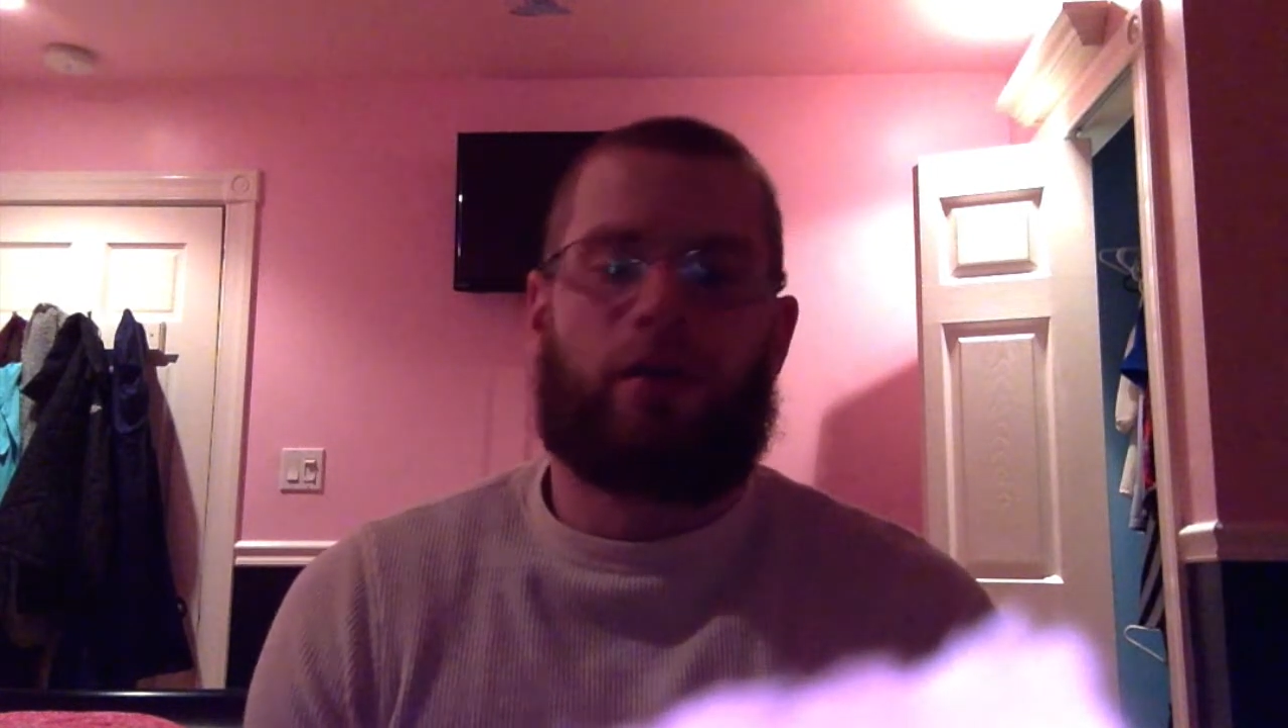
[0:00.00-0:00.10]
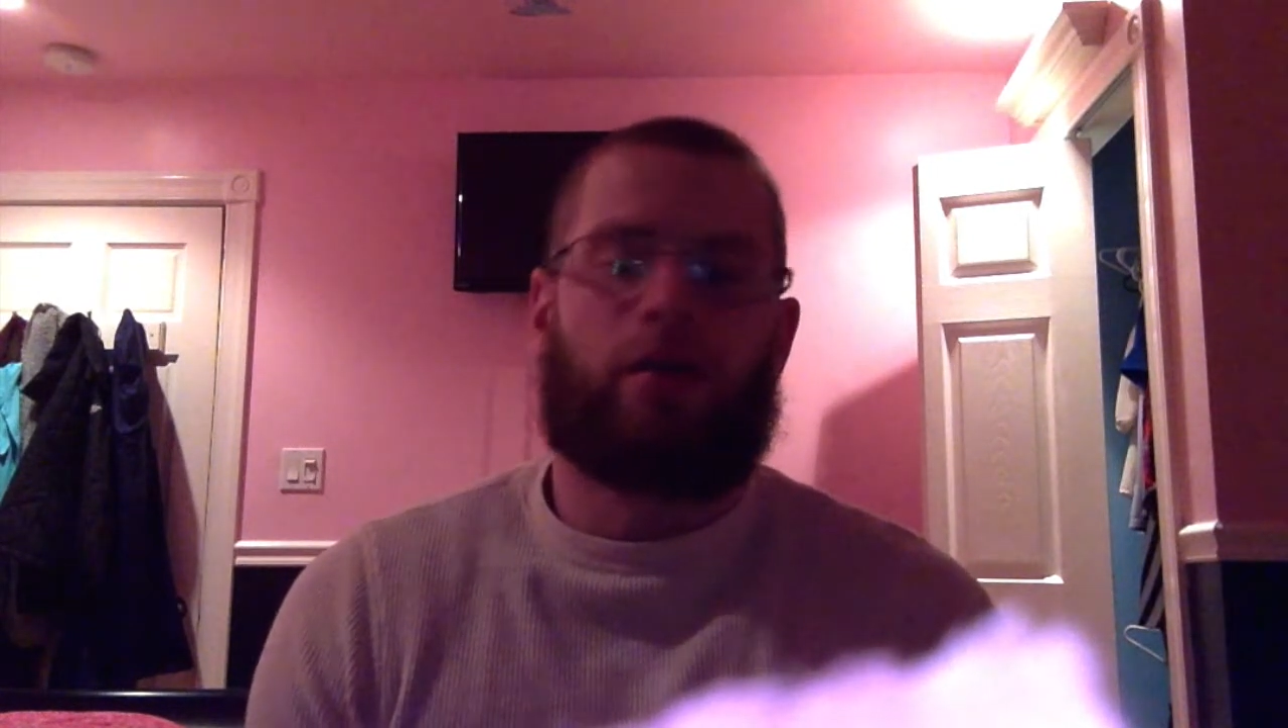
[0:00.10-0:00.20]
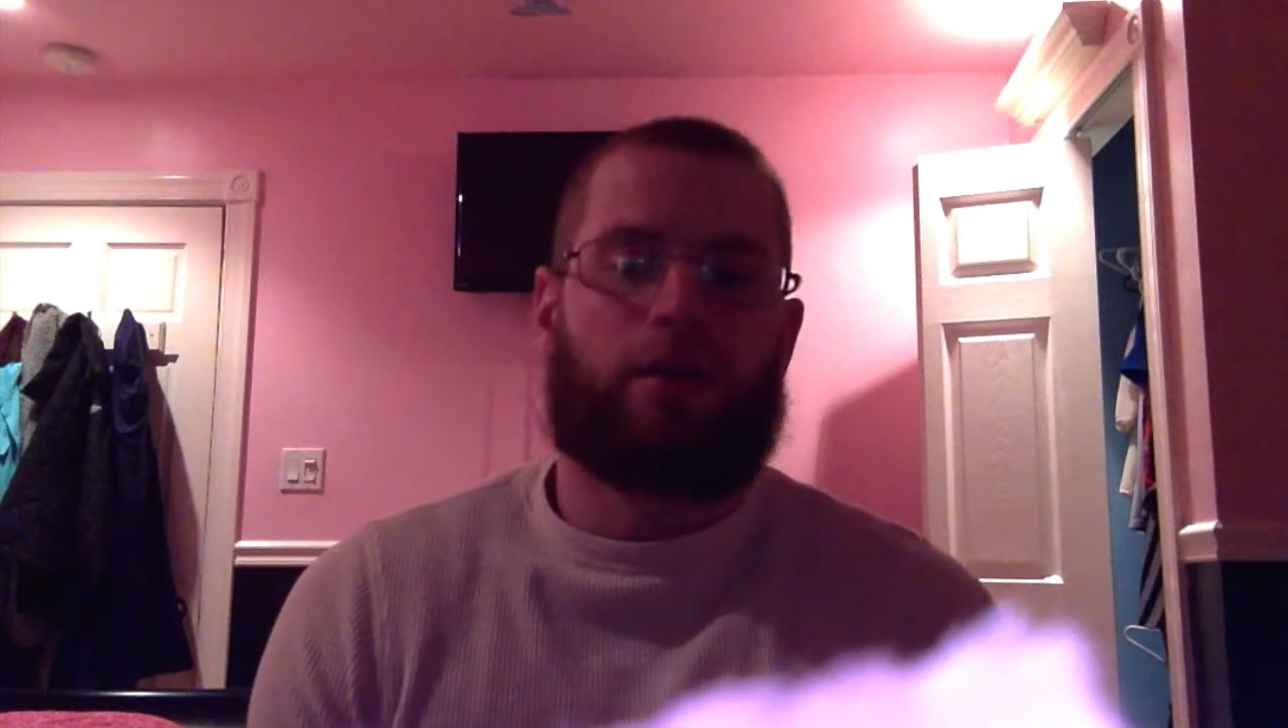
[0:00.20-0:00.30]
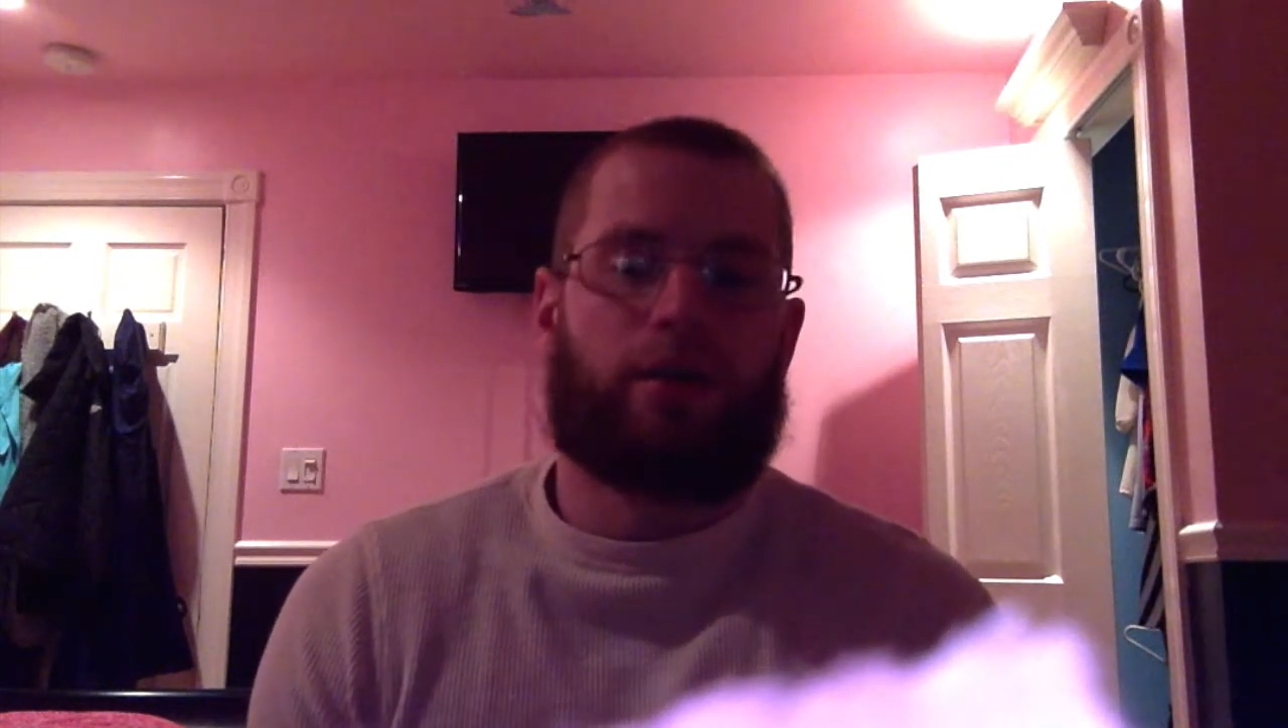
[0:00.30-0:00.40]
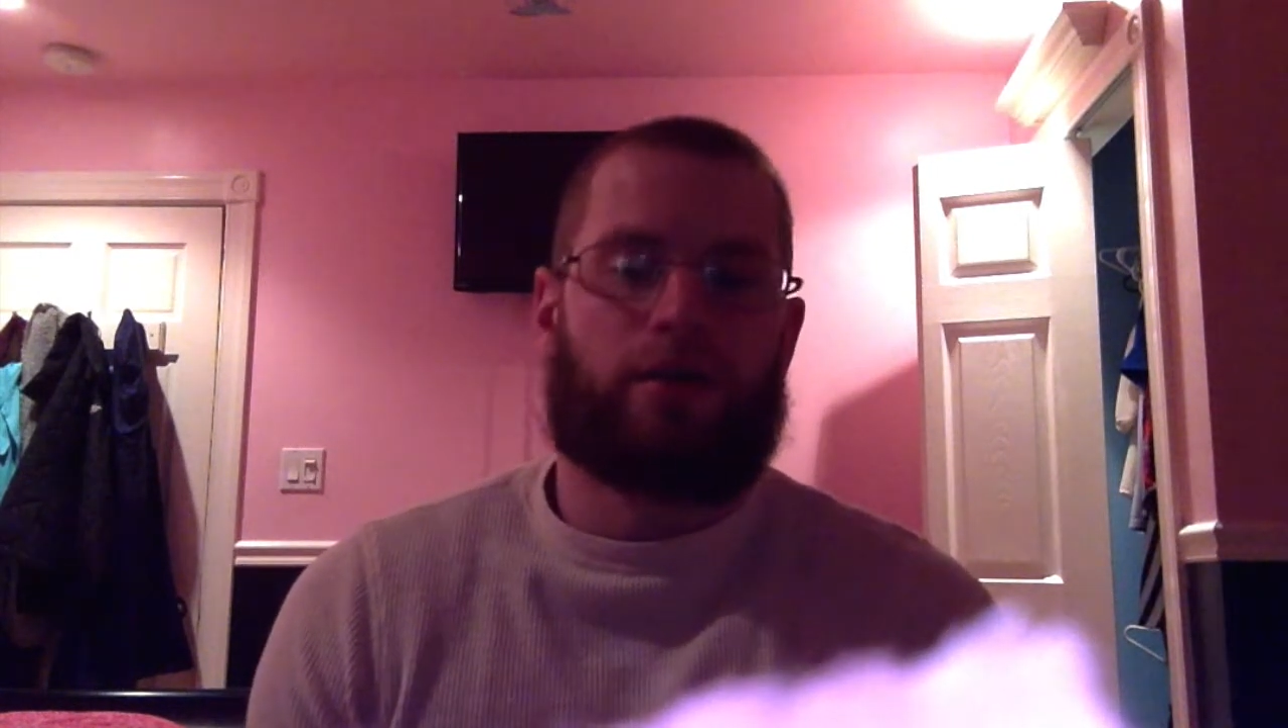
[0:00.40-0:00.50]

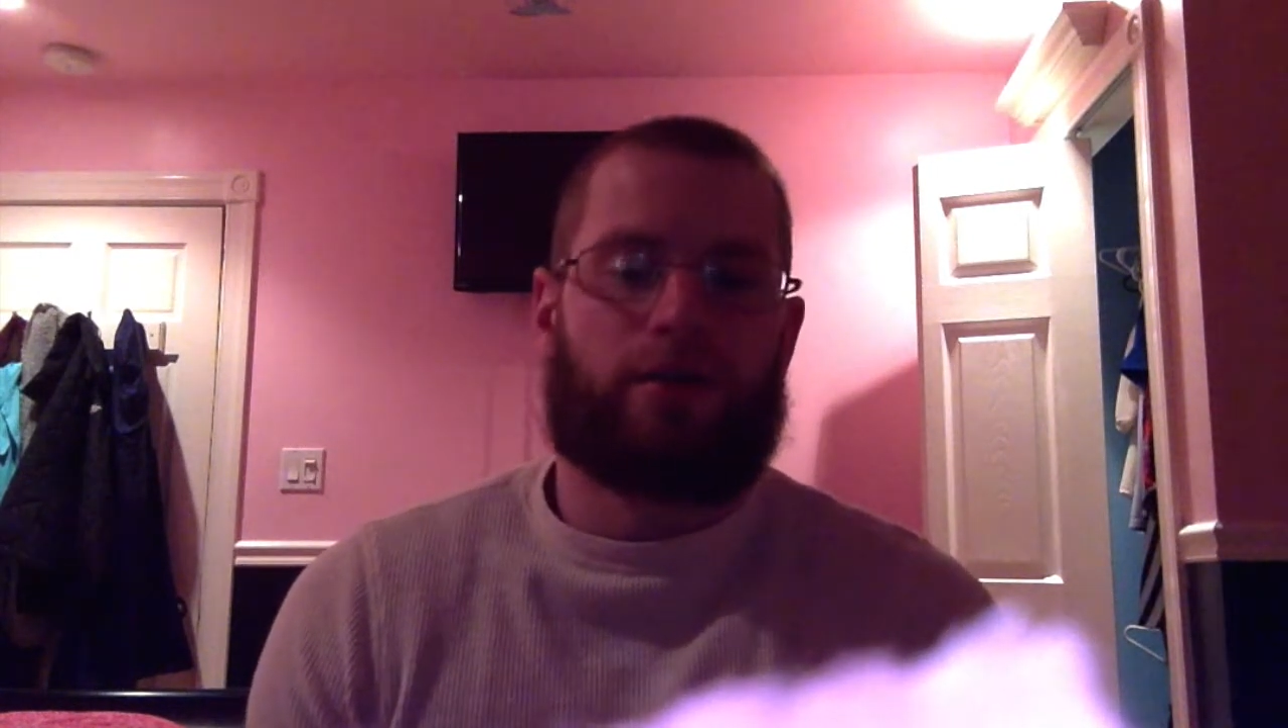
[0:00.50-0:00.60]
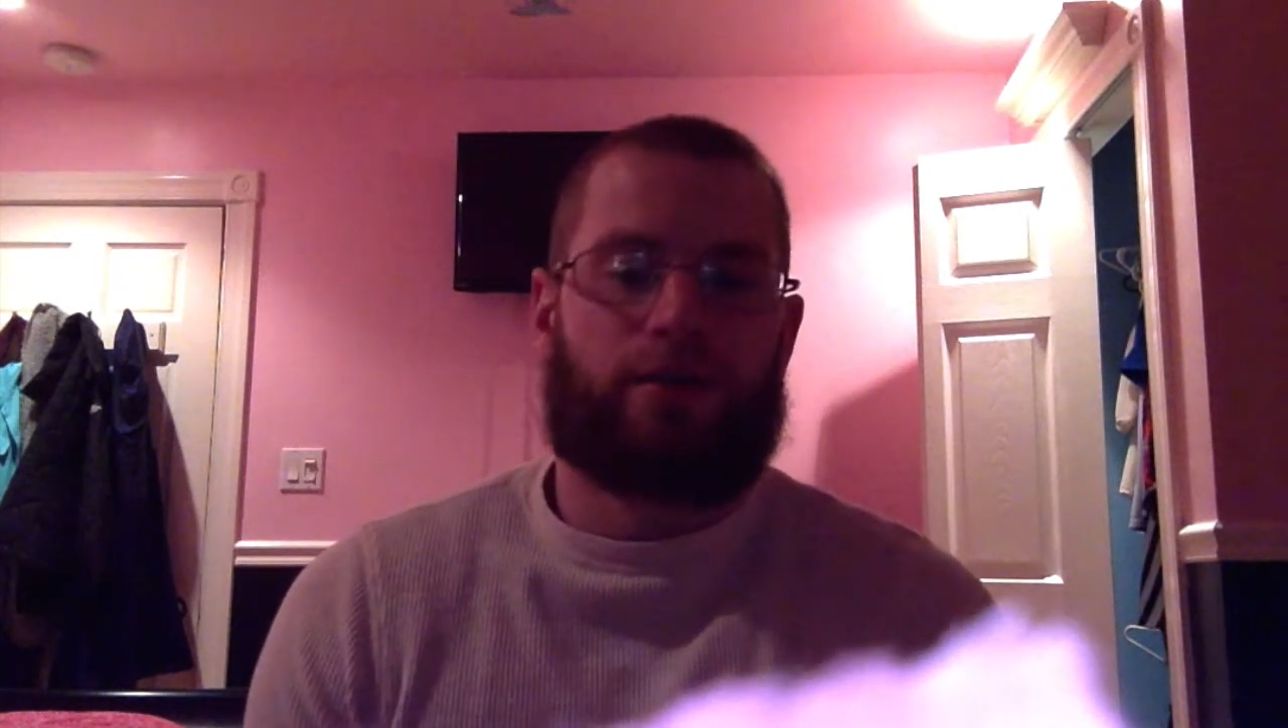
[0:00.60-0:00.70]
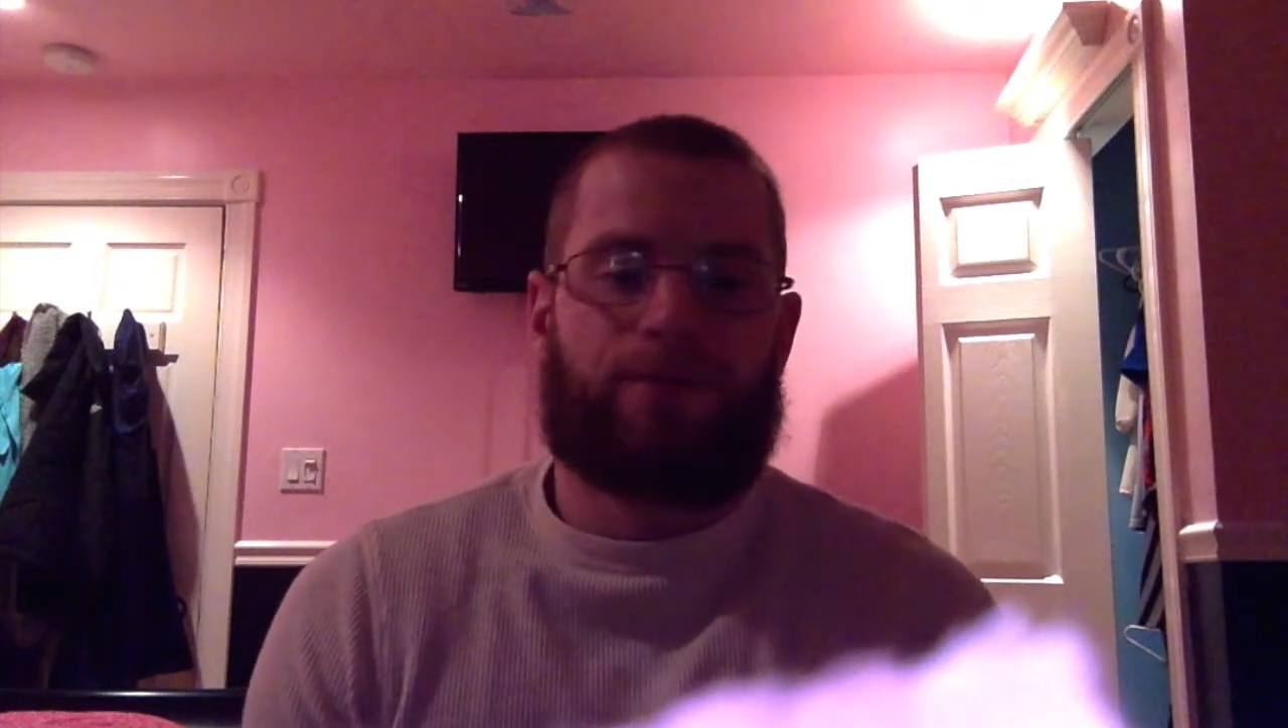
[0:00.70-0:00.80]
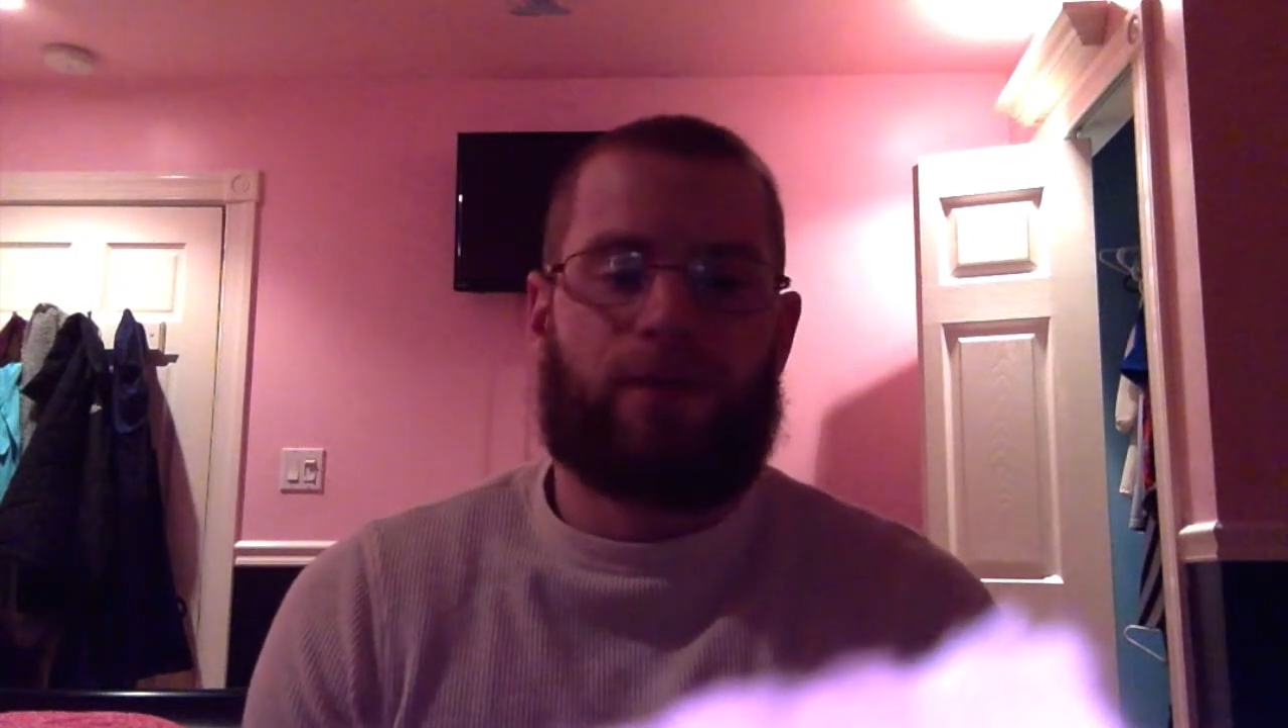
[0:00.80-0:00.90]
arteries.